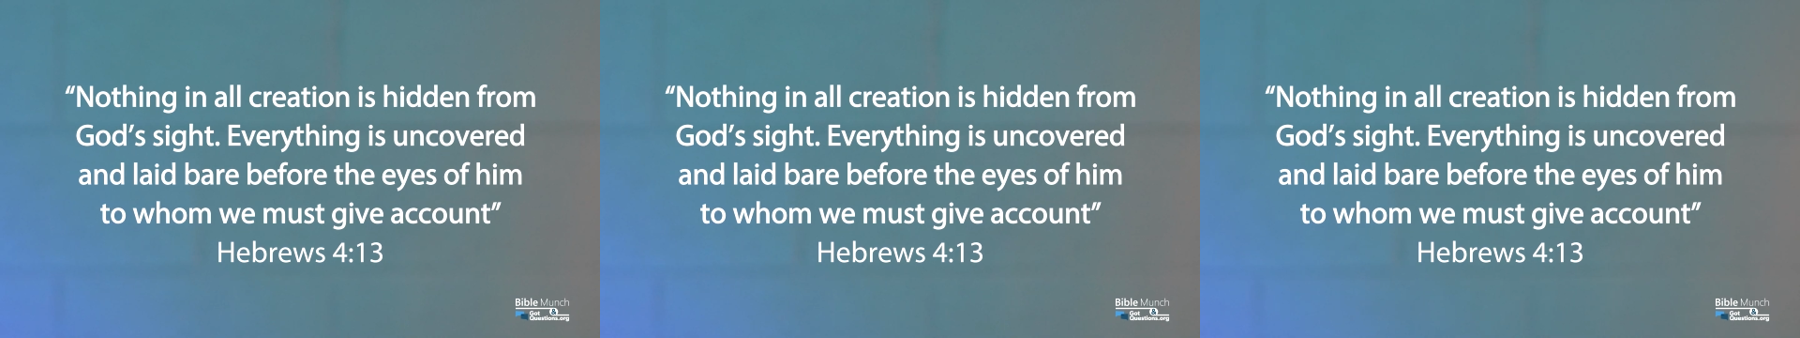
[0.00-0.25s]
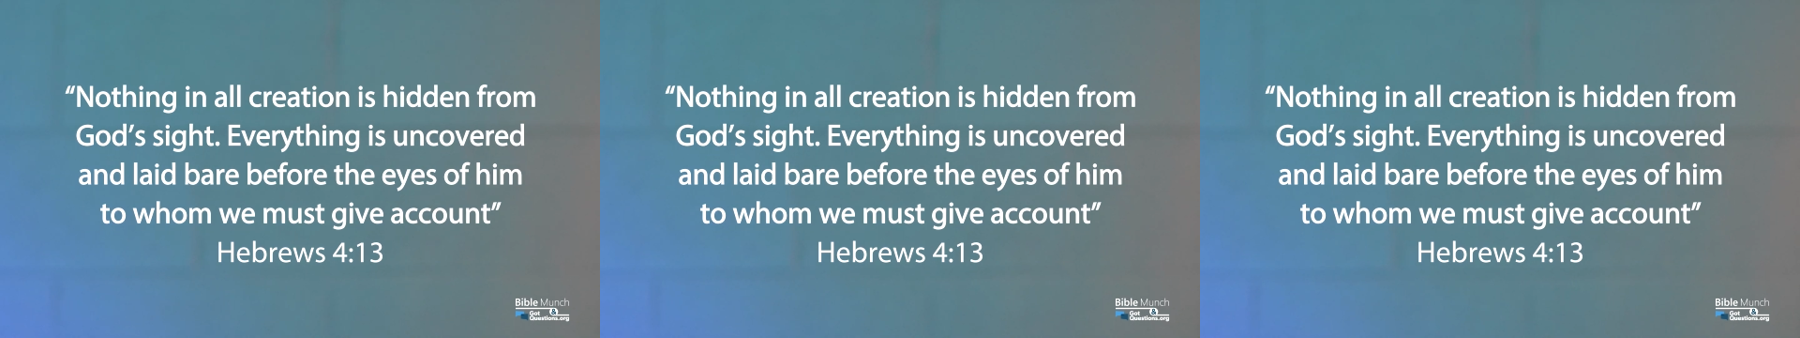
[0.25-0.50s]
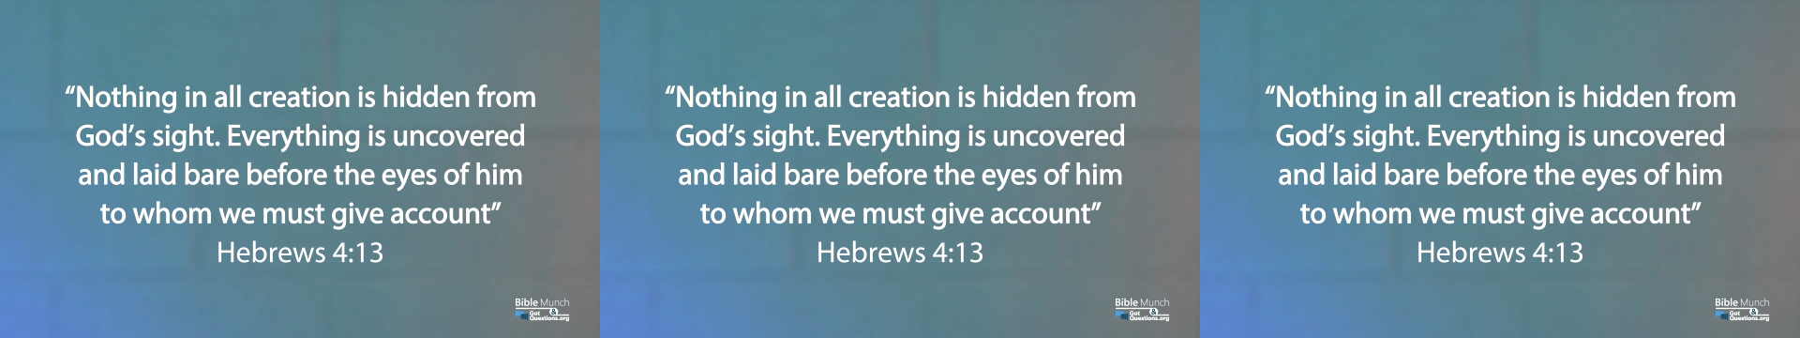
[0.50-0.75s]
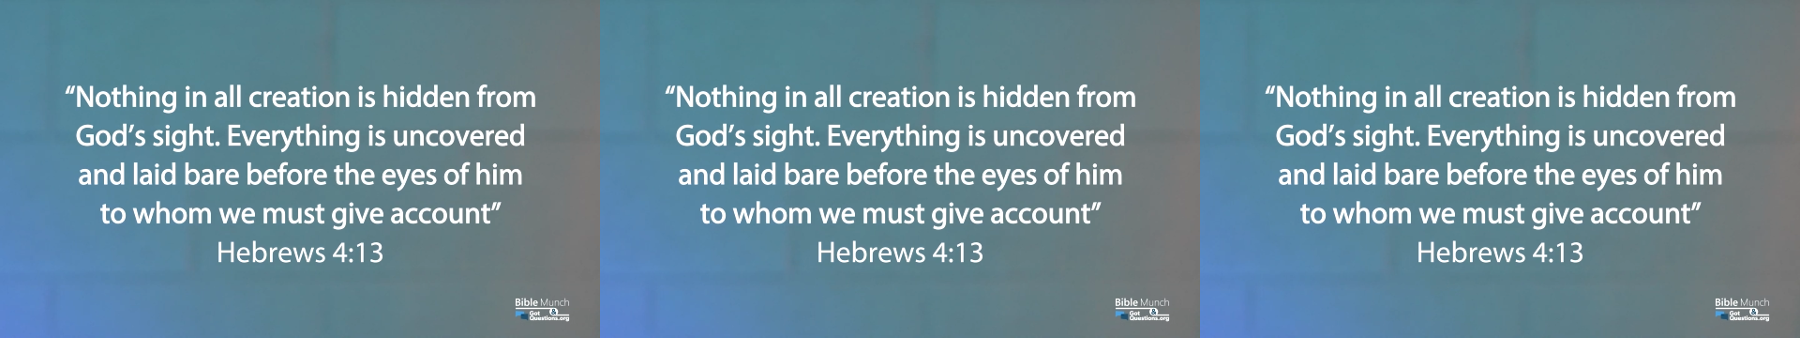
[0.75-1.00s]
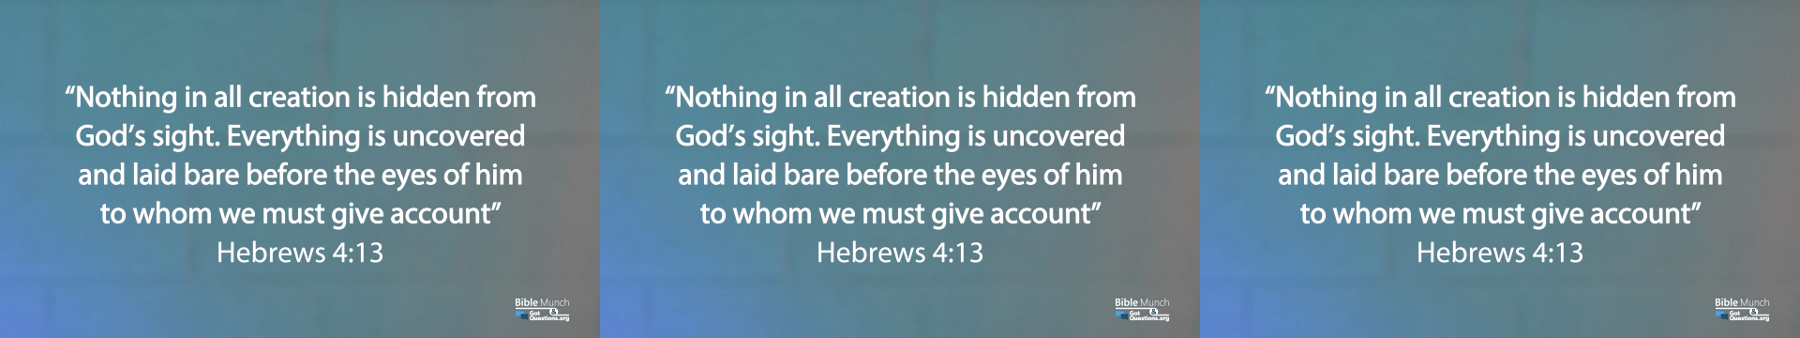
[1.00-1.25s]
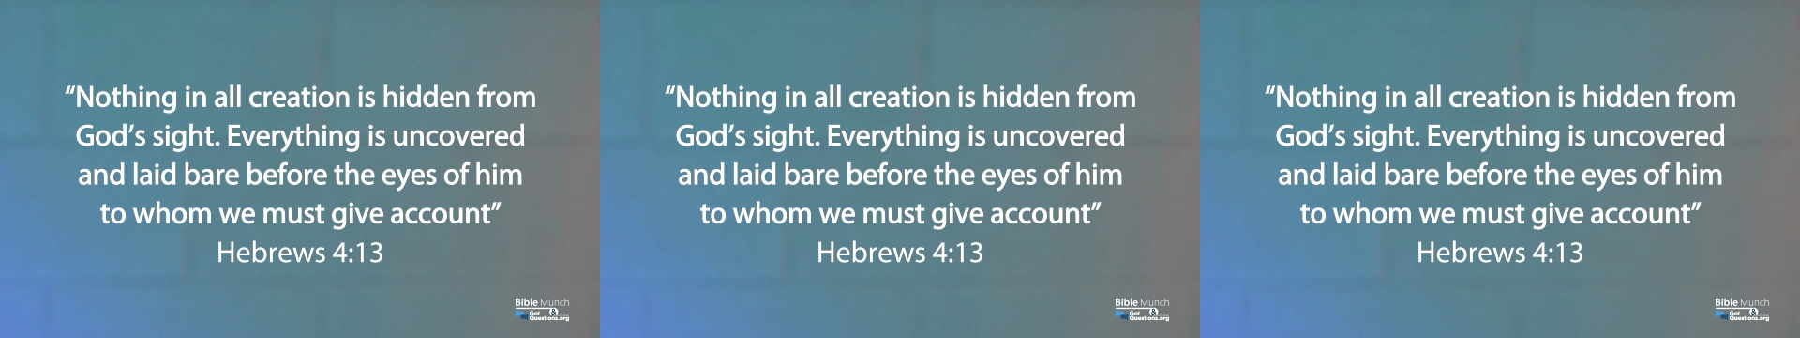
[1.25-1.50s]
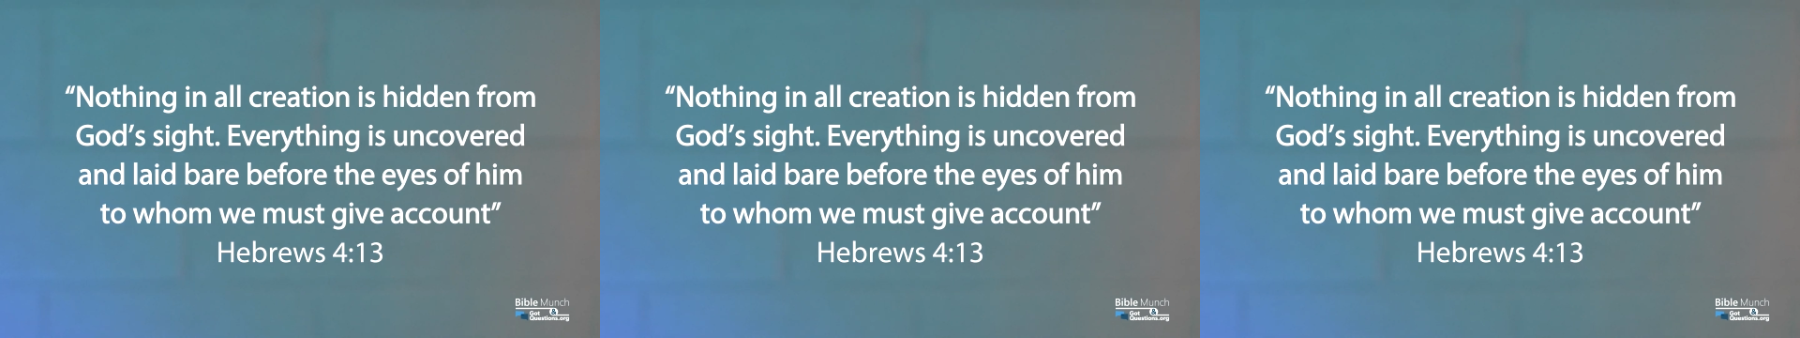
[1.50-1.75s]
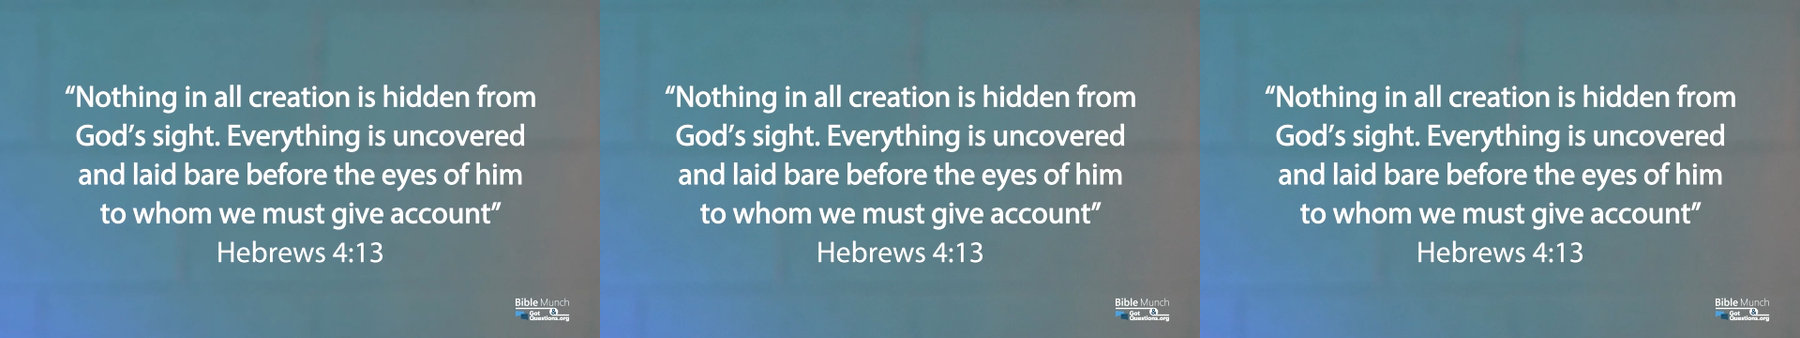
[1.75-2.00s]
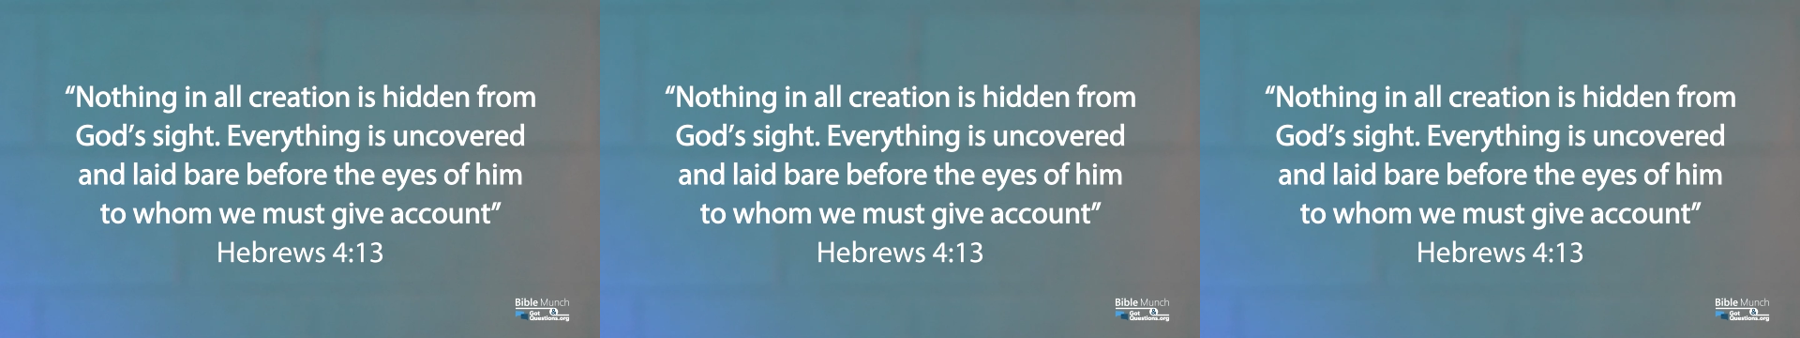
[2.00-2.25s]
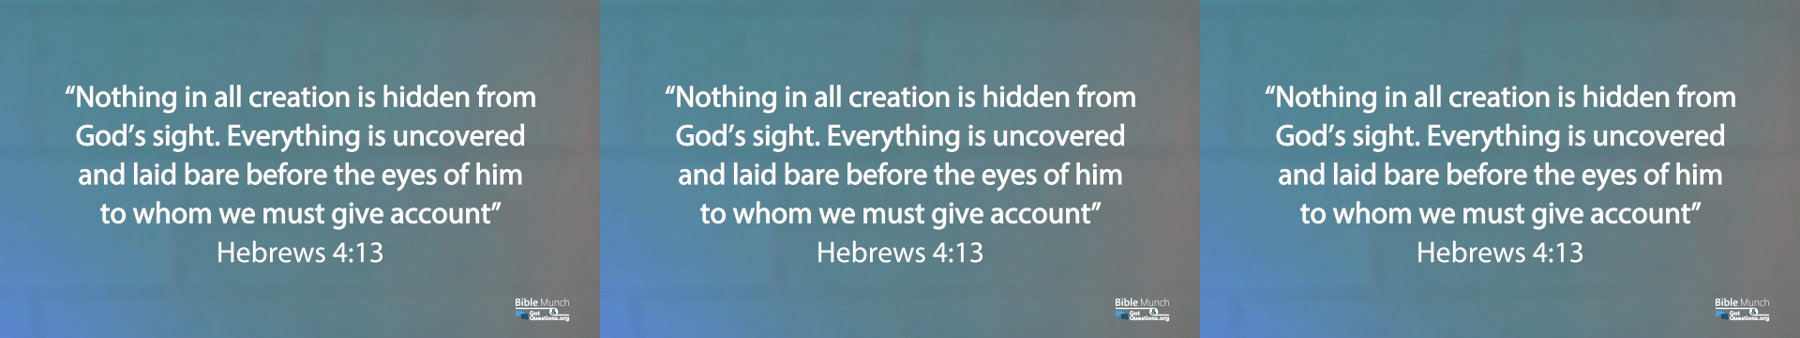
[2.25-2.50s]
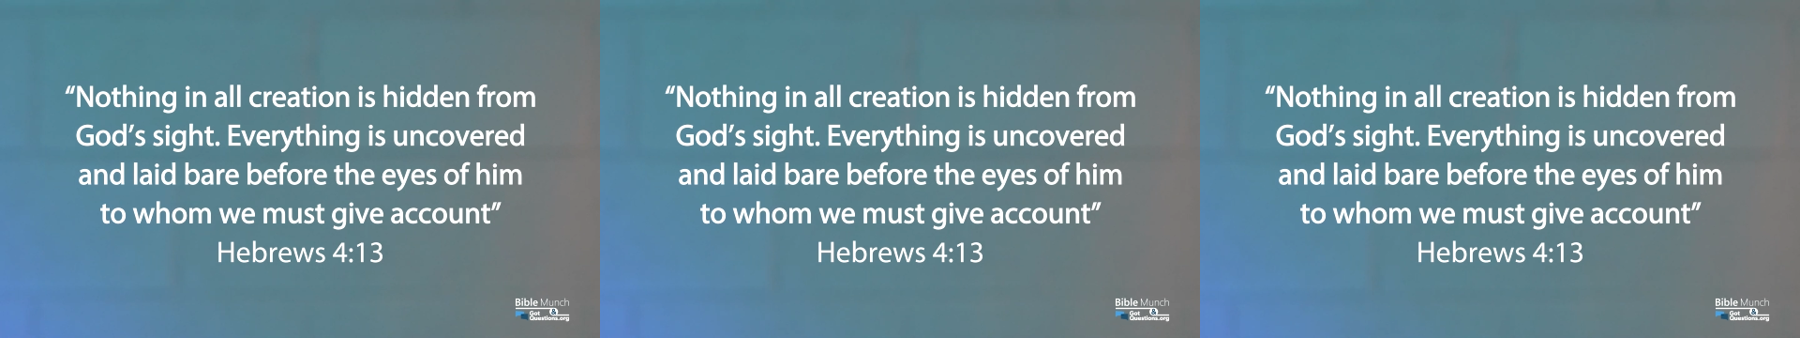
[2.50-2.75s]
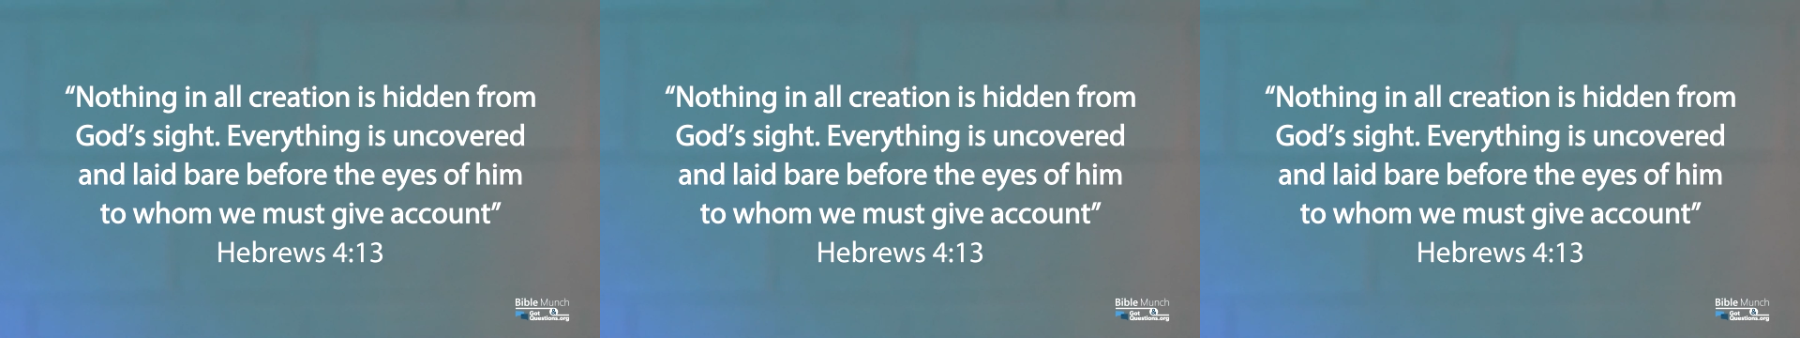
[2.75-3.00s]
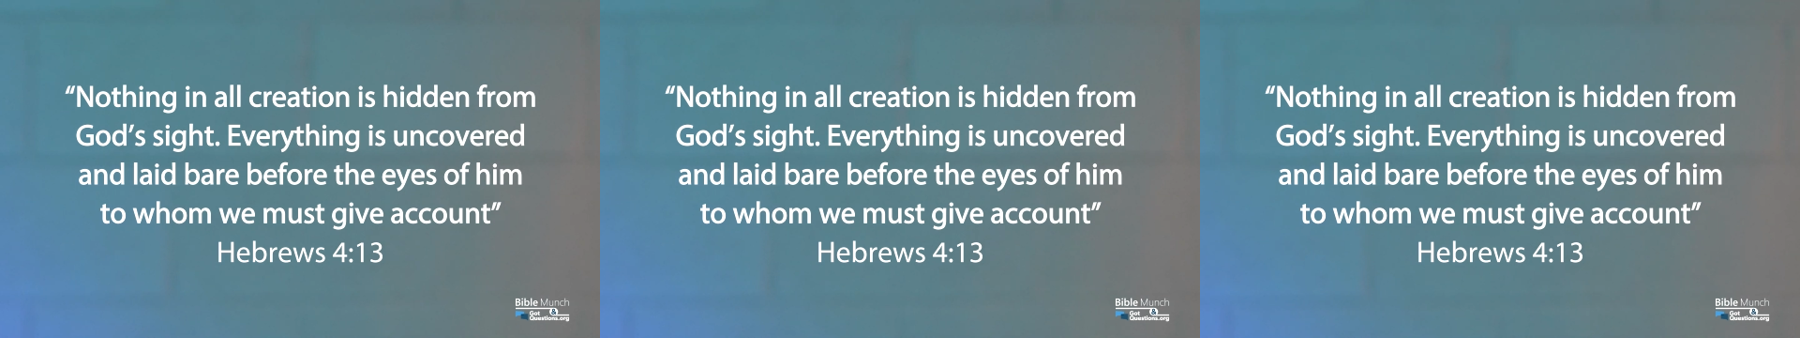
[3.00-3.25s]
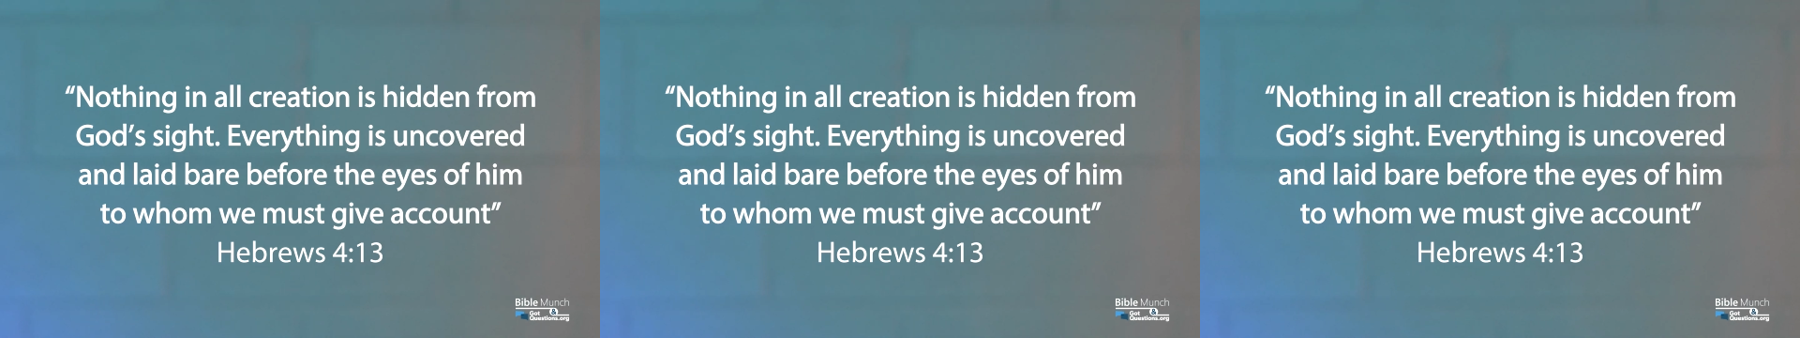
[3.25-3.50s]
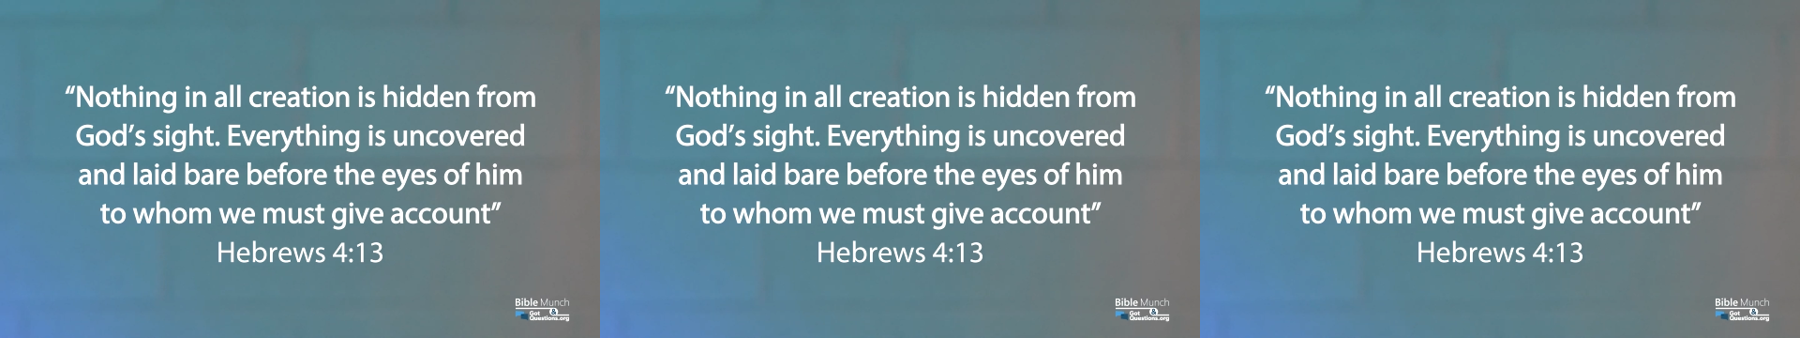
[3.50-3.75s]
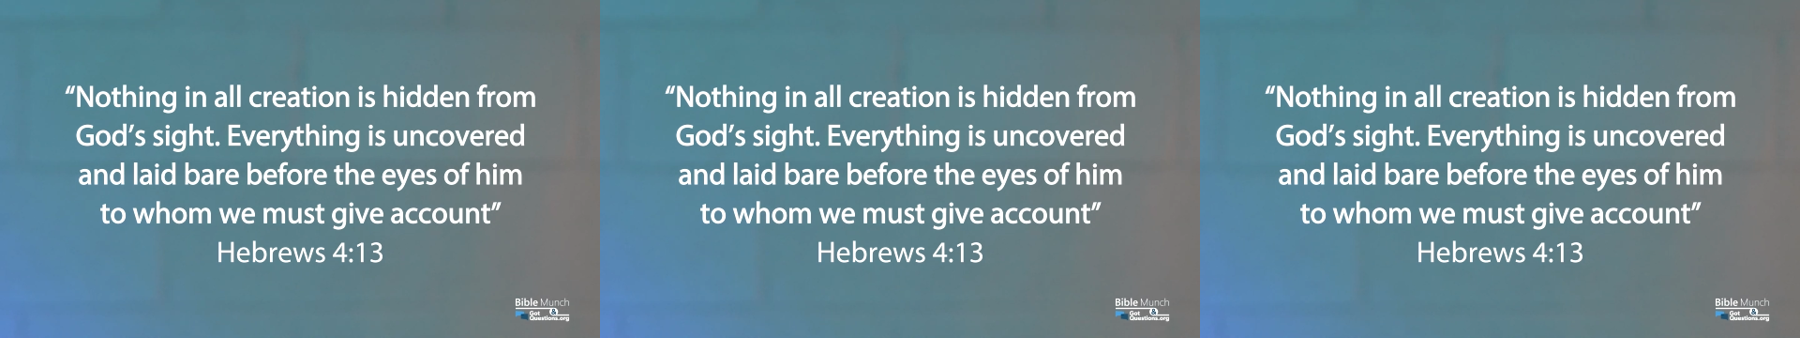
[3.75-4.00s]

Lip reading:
[unreadable: no face in view]